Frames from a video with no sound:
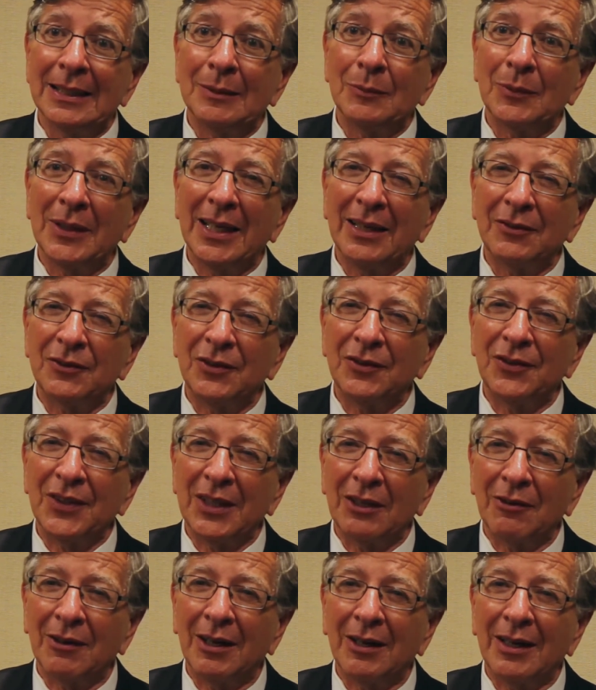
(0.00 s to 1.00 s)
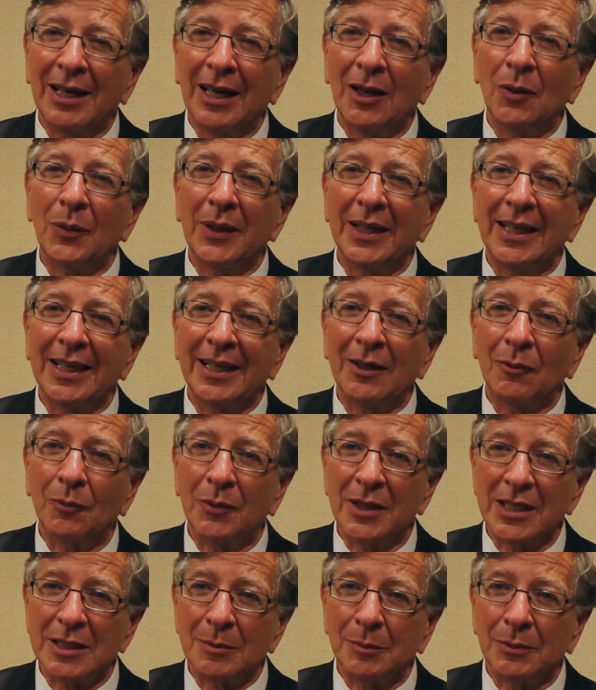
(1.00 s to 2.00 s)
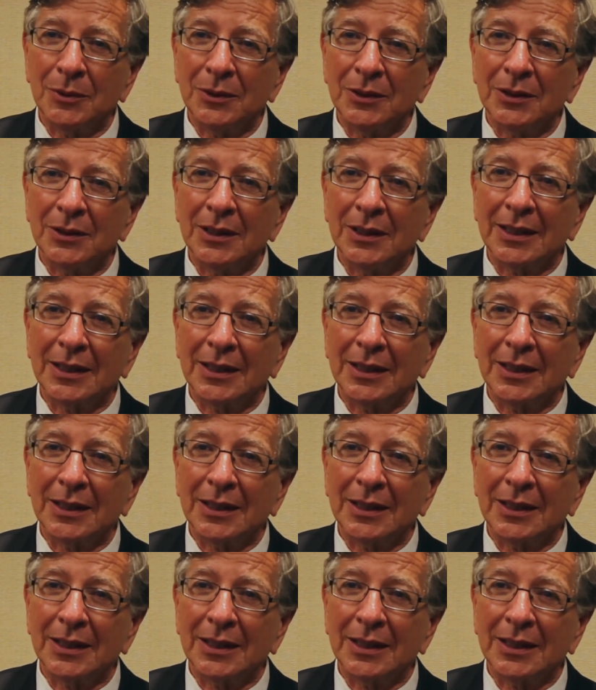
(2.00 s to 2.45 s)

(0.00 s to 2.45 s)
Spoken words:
We have to figure out how we can get reasonable